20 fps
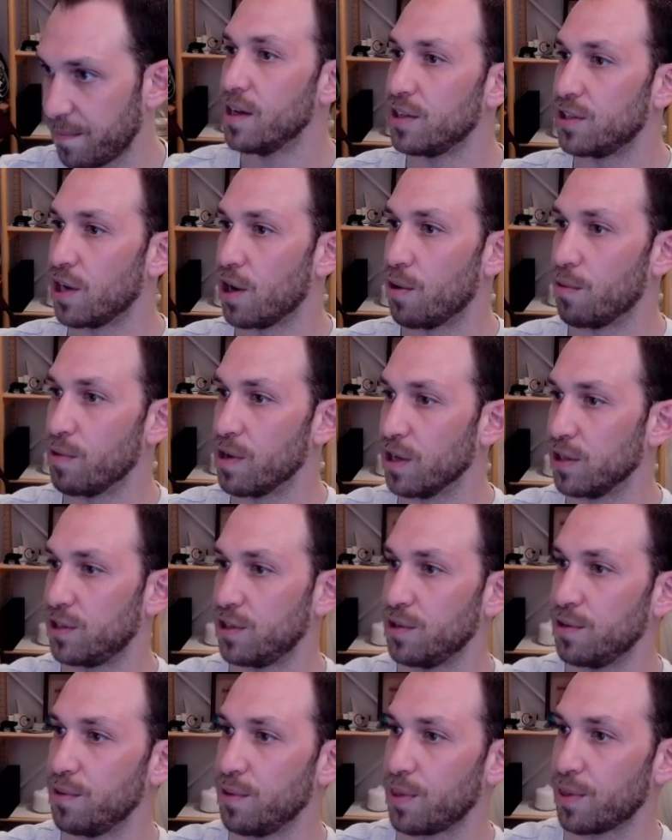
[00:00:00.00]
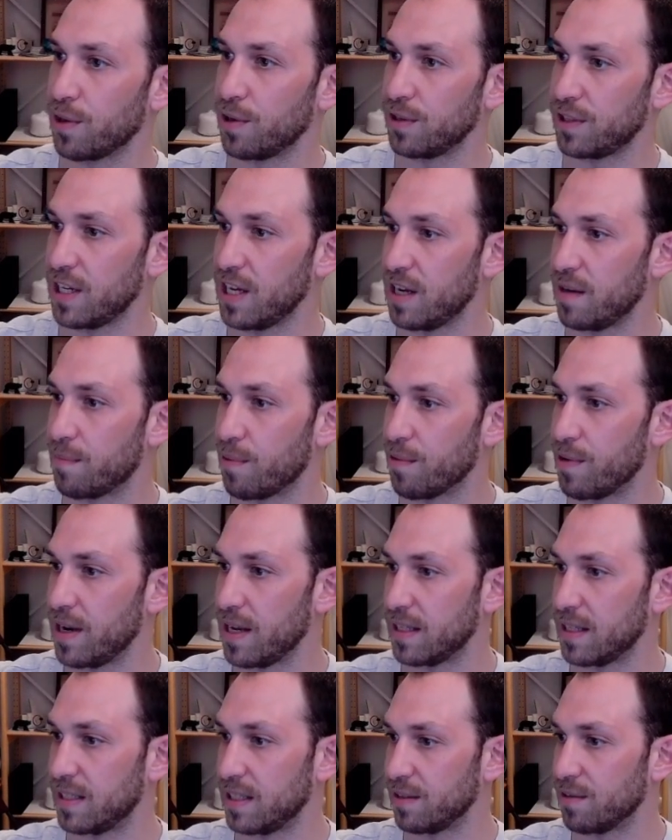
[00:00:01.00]
So we'll do
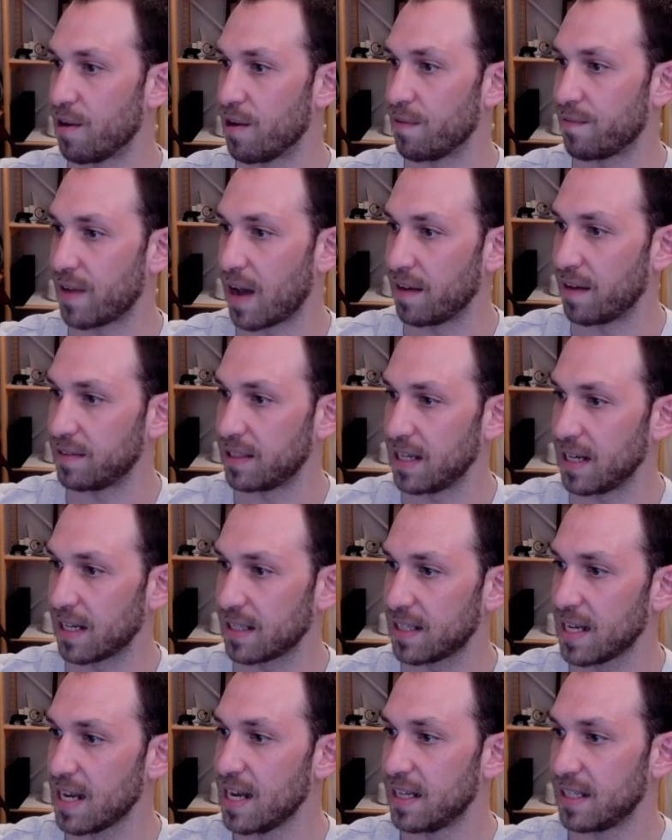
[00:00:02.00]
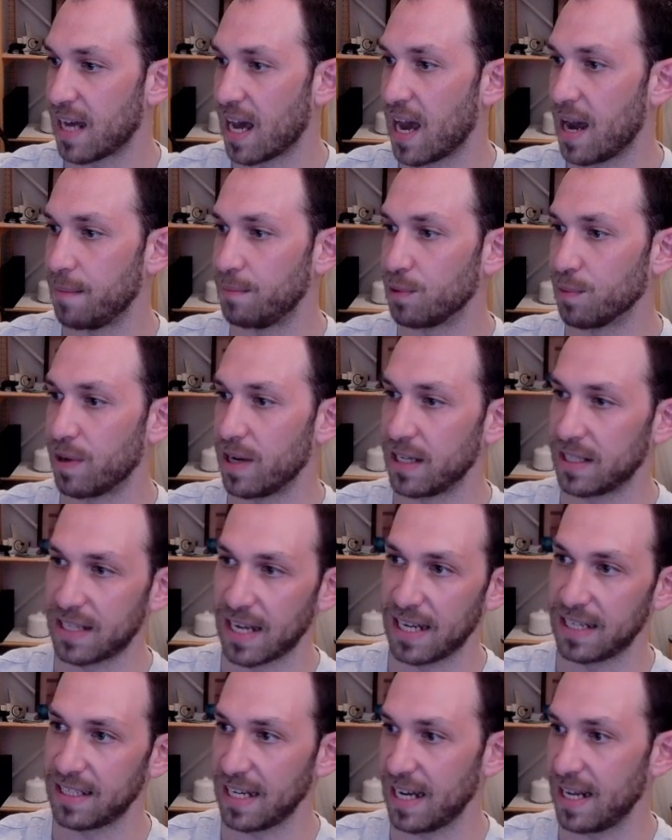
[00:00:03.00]
13.056 times what it
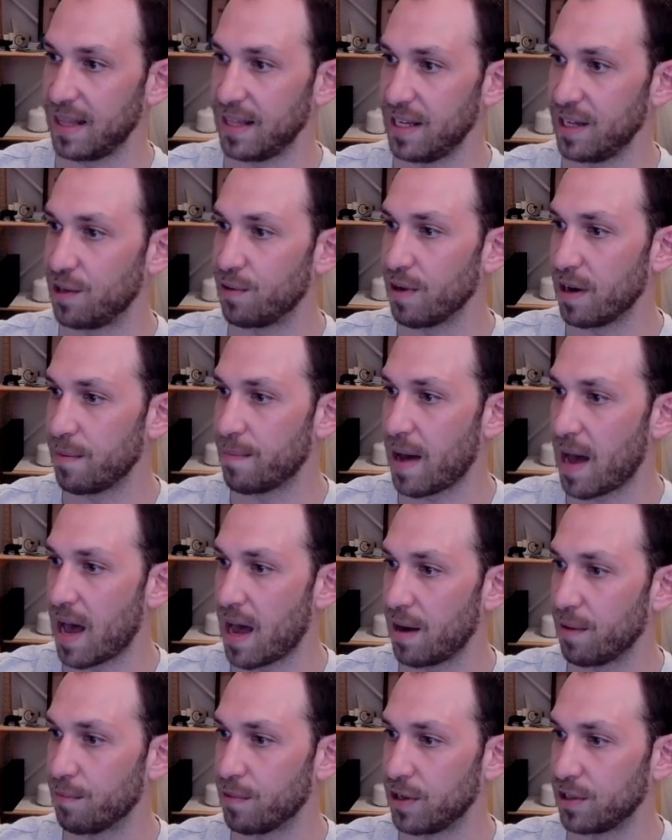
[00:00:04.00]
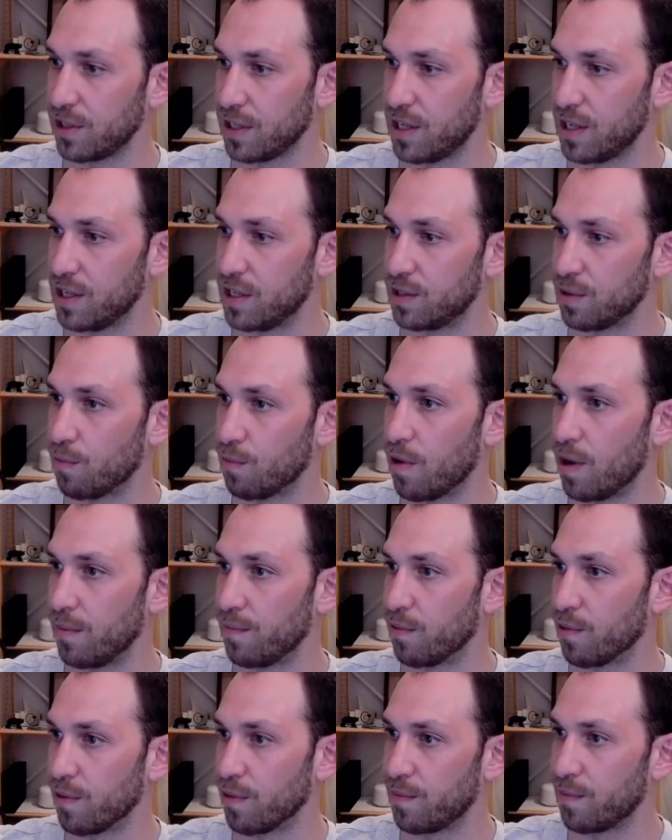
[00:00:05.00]
says in the GridBot, which is
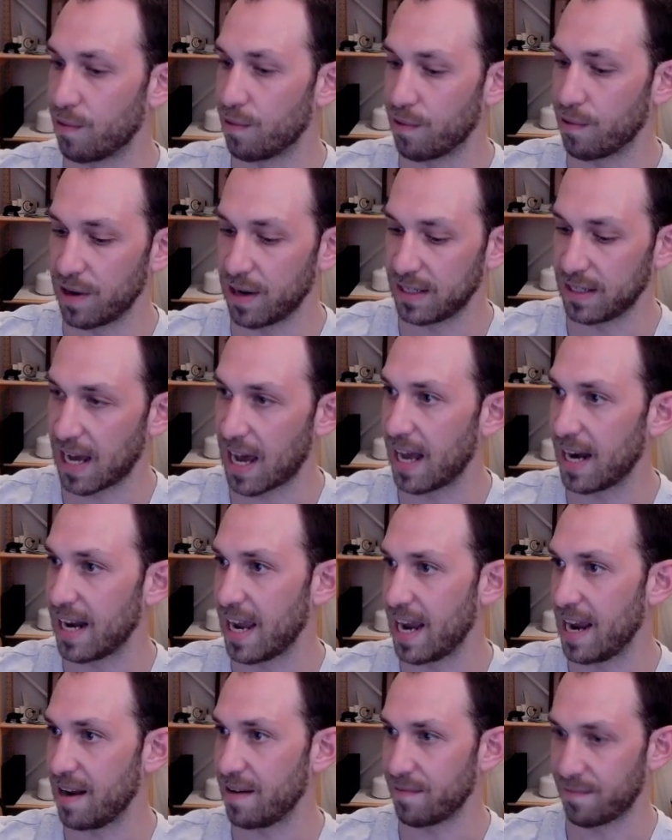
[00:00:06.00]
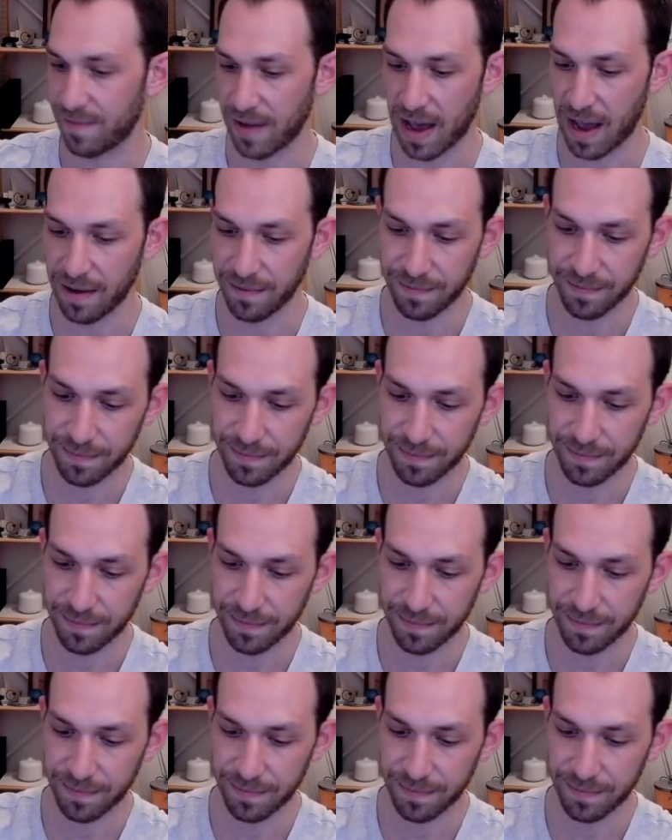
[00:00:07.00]
144.85.